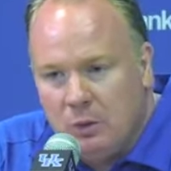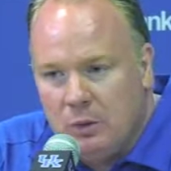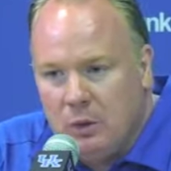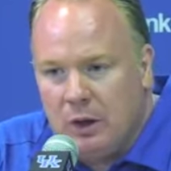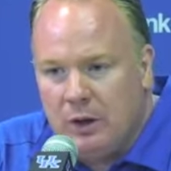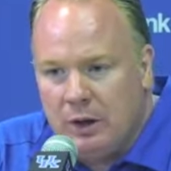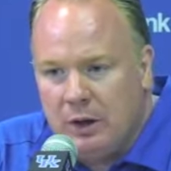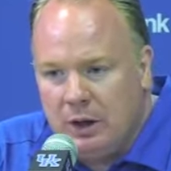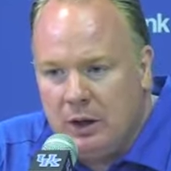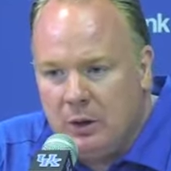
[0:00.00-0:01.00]
Well,
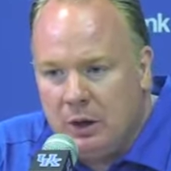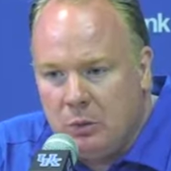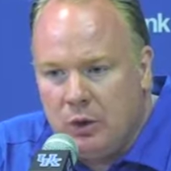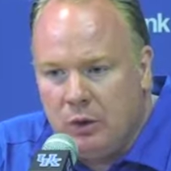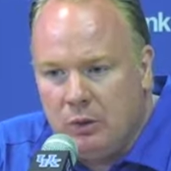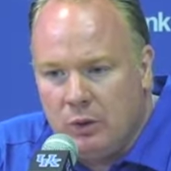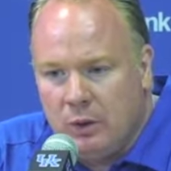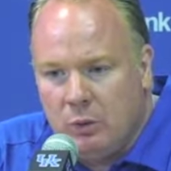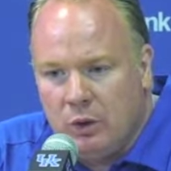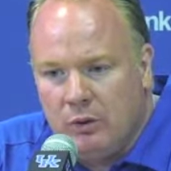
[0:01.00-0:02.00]
it will.
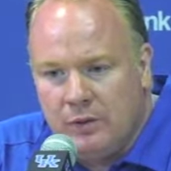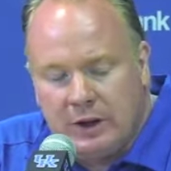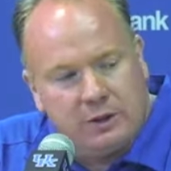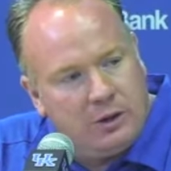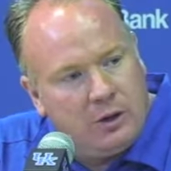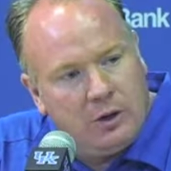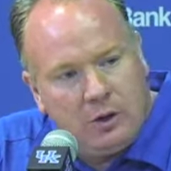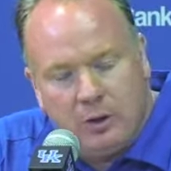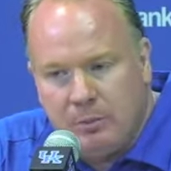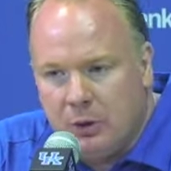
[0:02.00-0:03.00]
It will affect
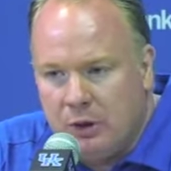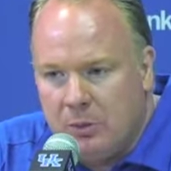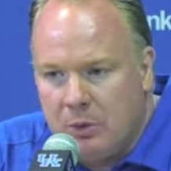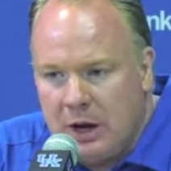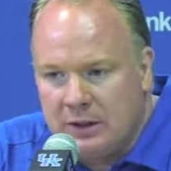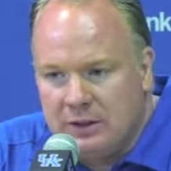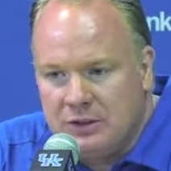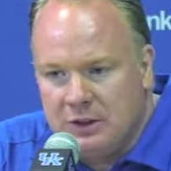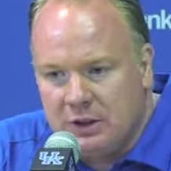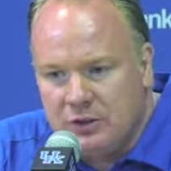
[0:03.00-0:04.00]
our ability to
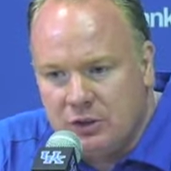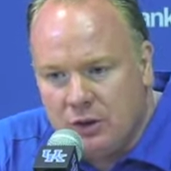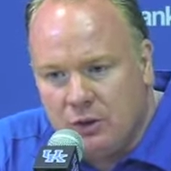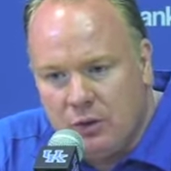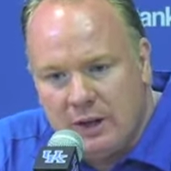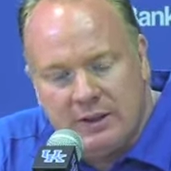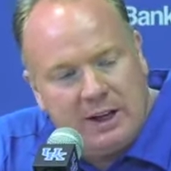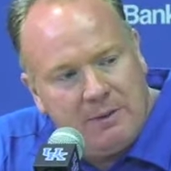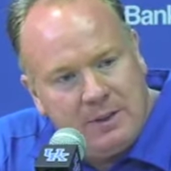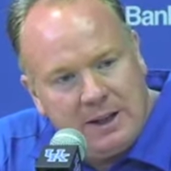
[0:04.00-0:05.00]
practice, and it's great to
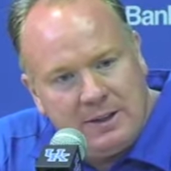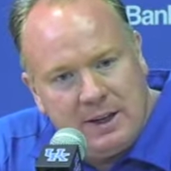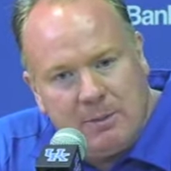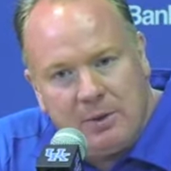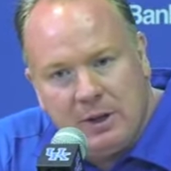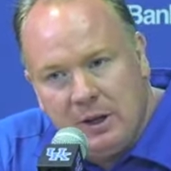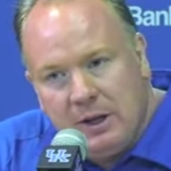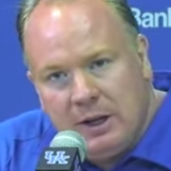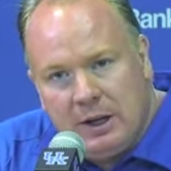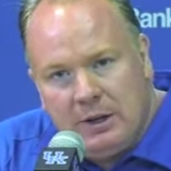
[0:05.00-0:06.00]
have that depth.
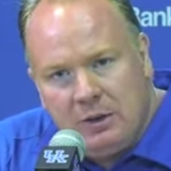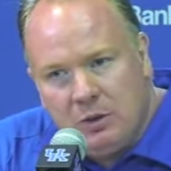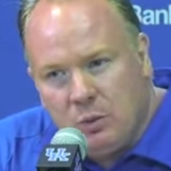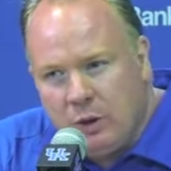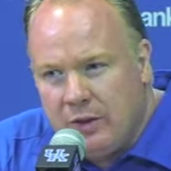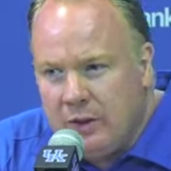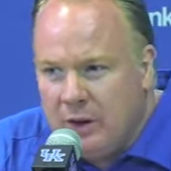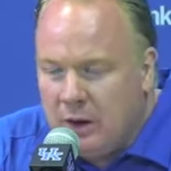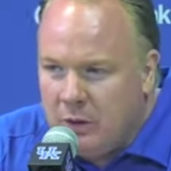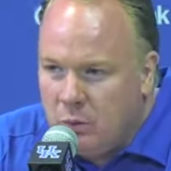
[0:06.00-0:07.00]
And with
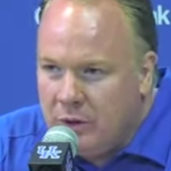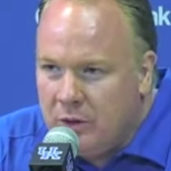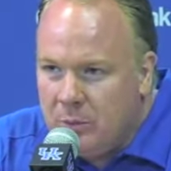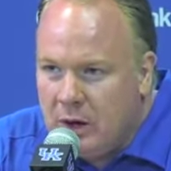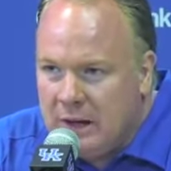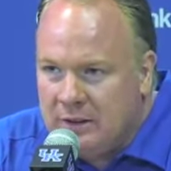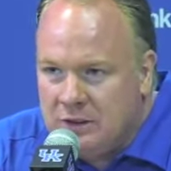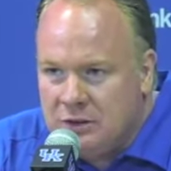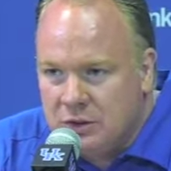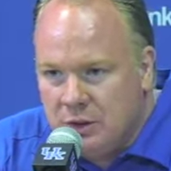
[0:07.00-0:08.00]
the
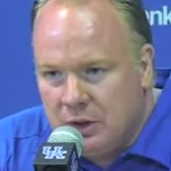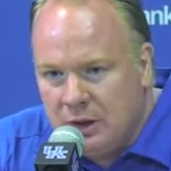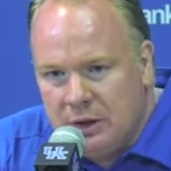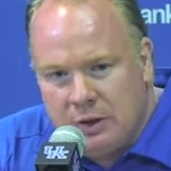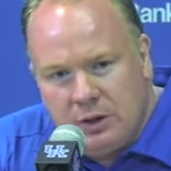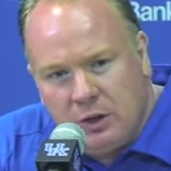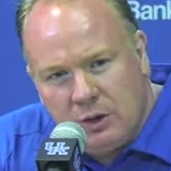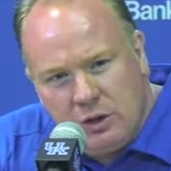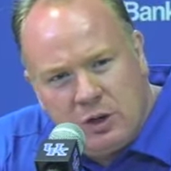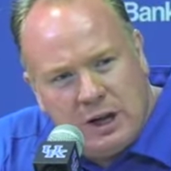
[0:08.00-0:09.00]
practice, and
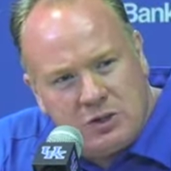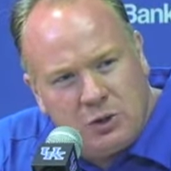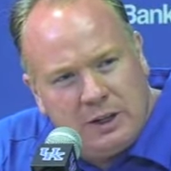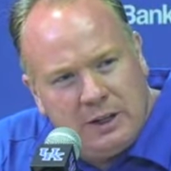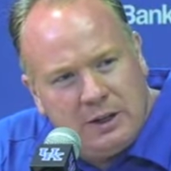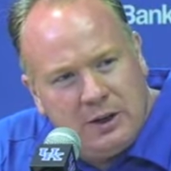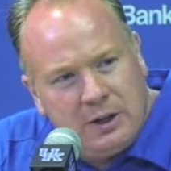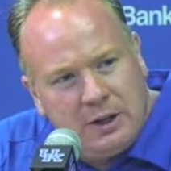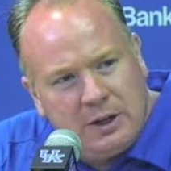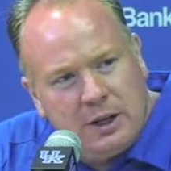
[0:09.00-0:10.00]
you guys will get in
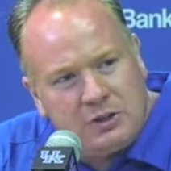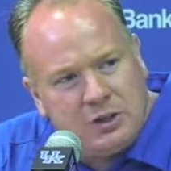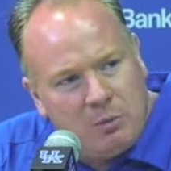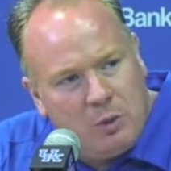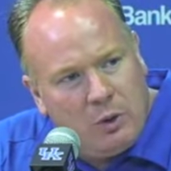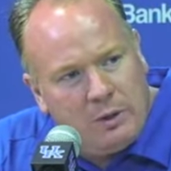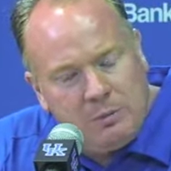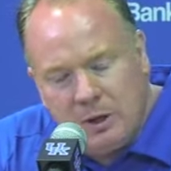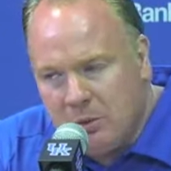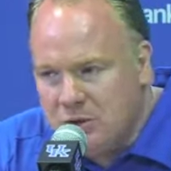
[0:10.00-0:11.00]
there at some point
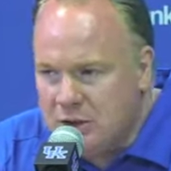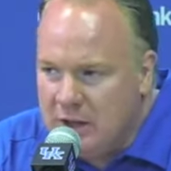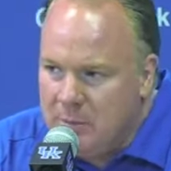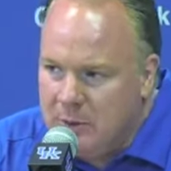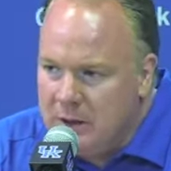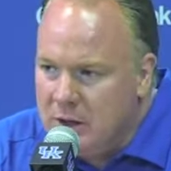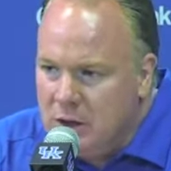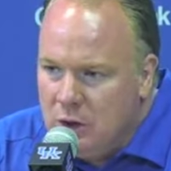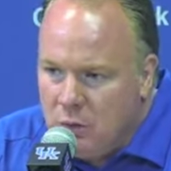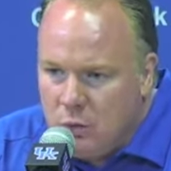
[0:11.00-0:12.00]
and be able to see that, but
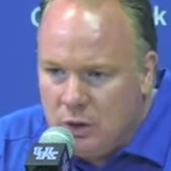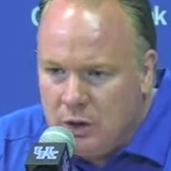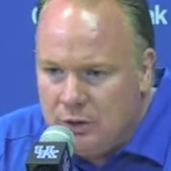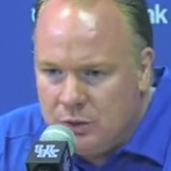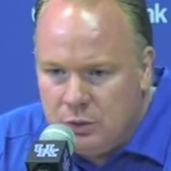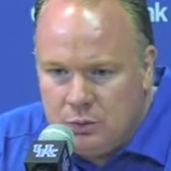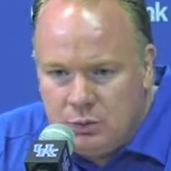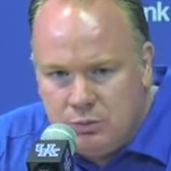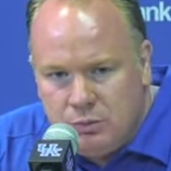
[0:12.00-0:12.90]
we're going to do